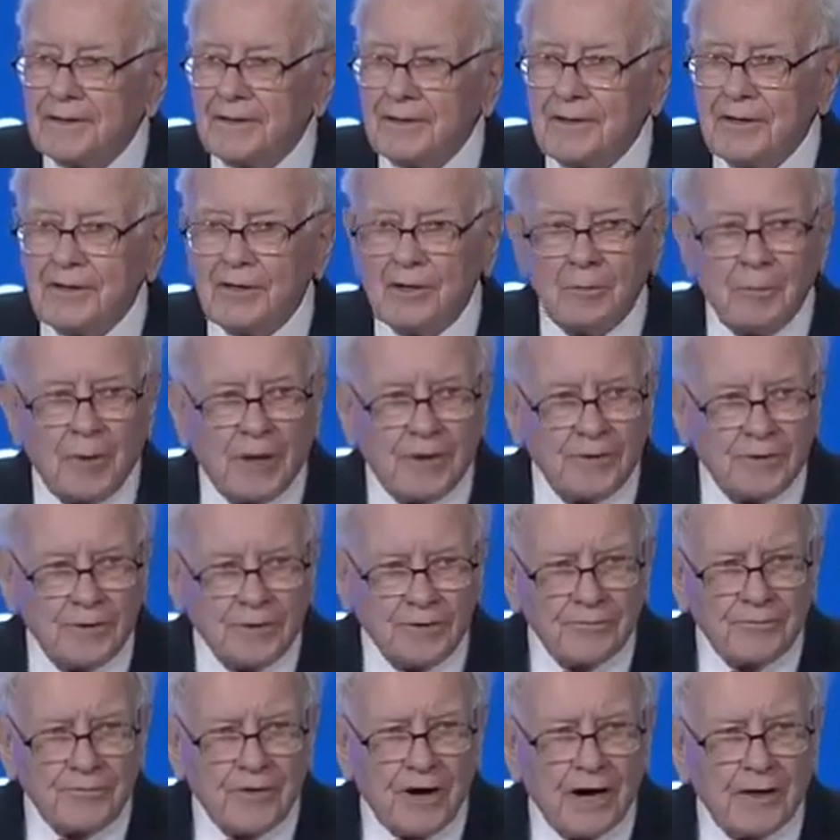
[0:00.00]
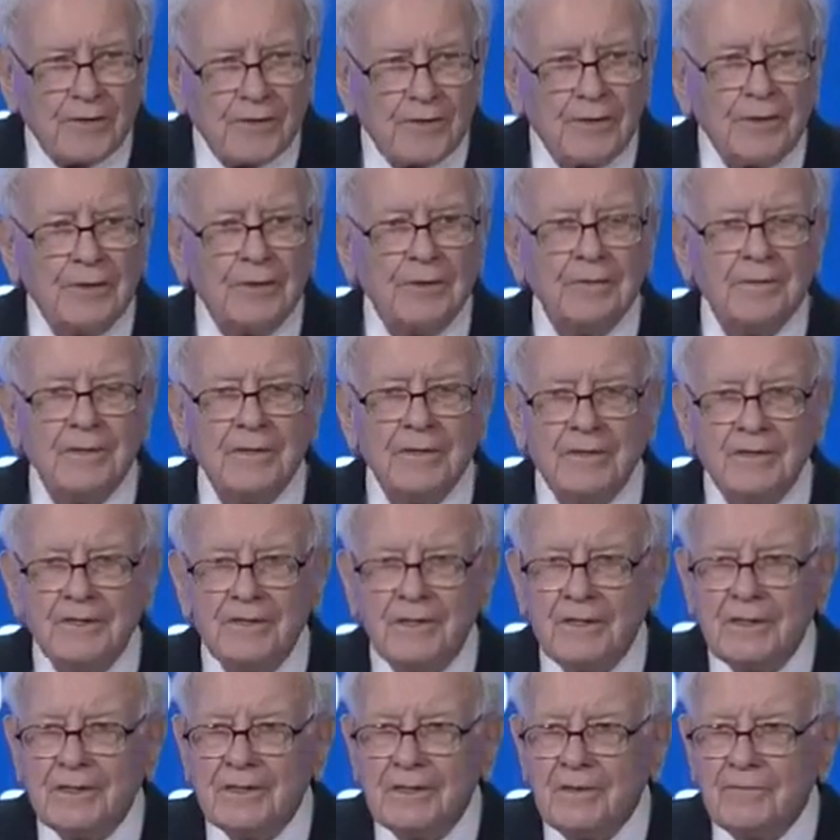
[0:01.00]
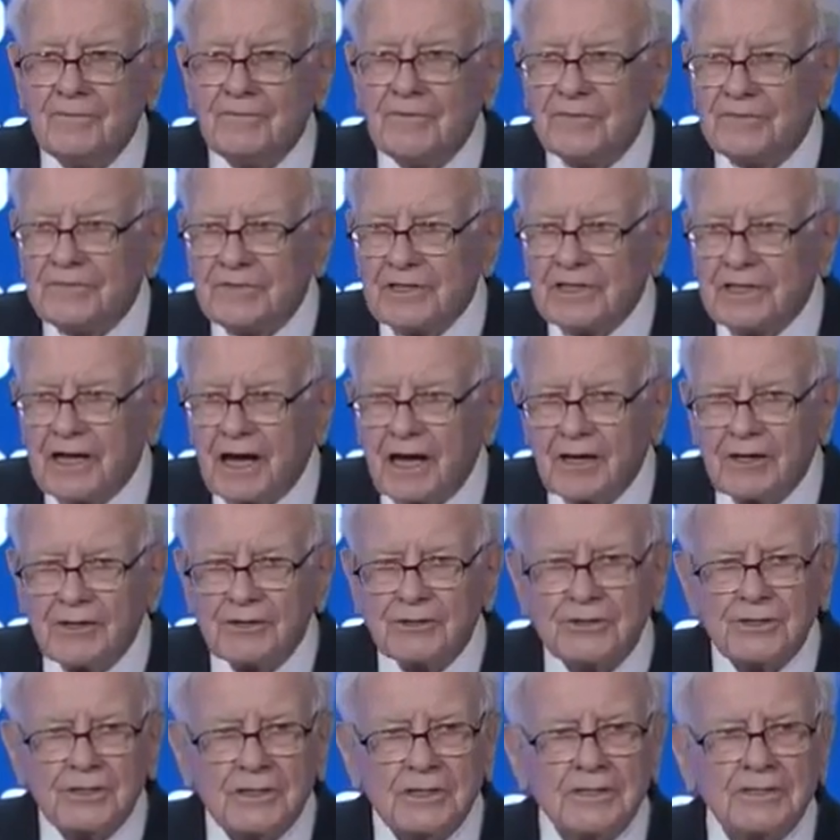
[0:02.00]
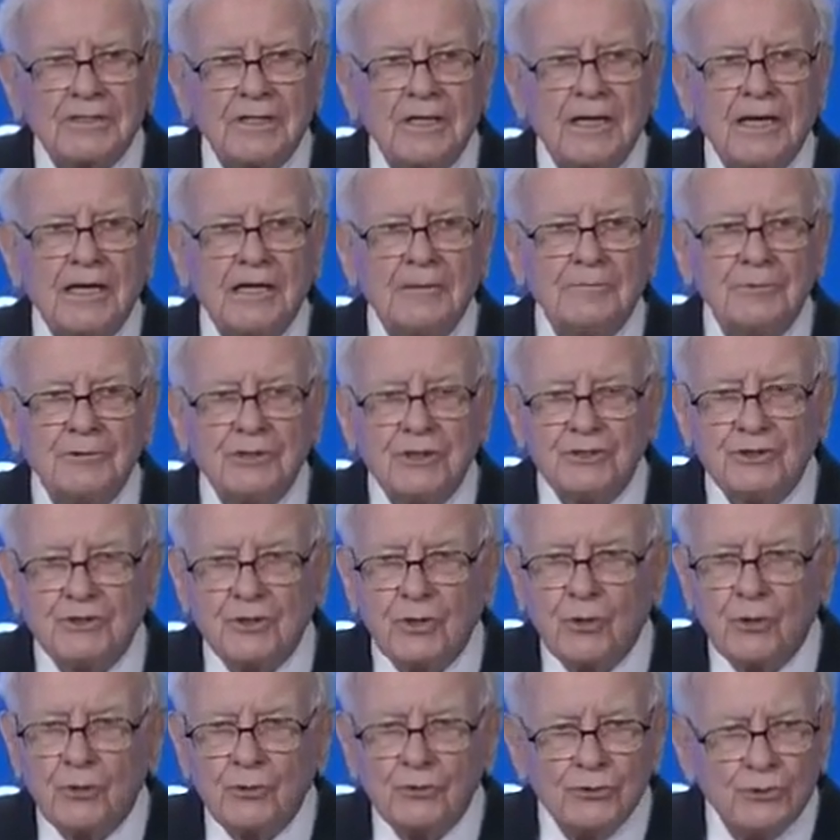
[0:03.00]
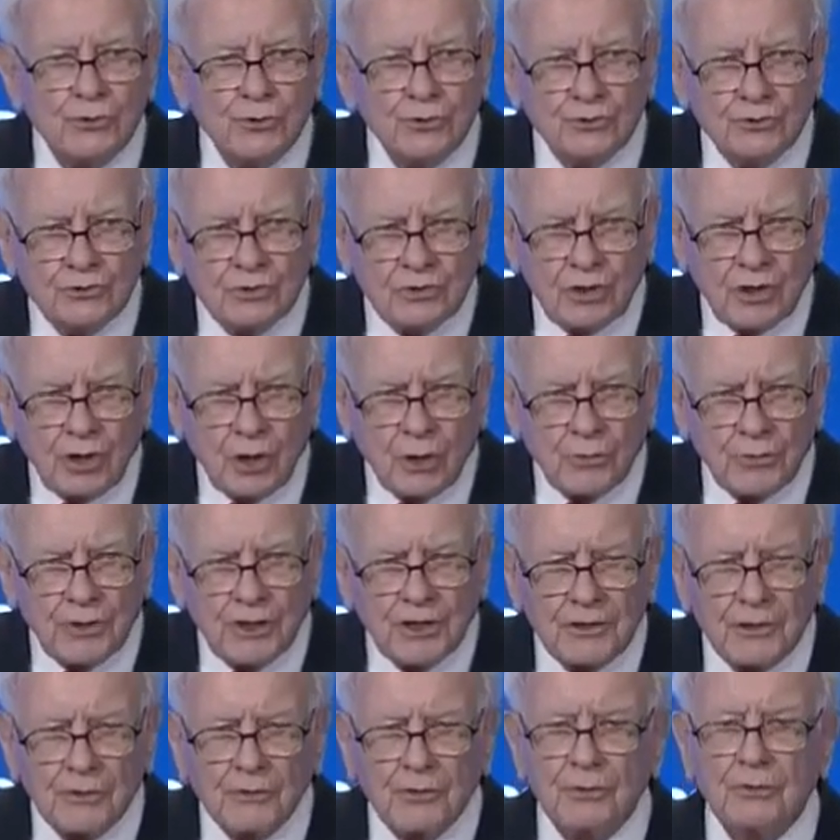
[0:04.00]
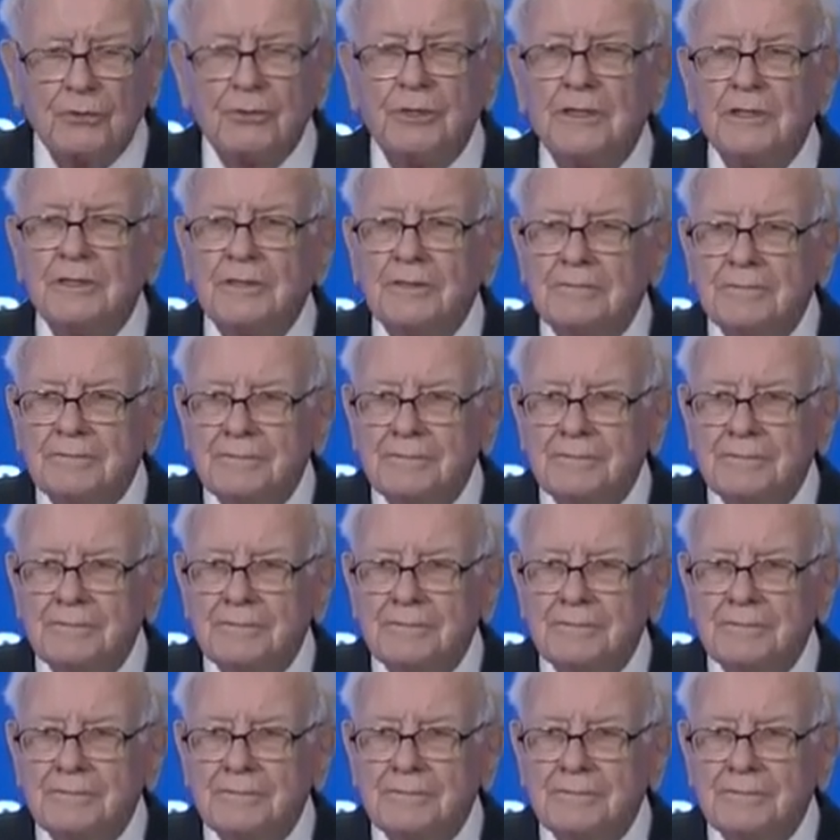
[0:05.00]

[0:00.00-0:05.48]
her mother and father, $50 at a time. She sold used clothing to do it.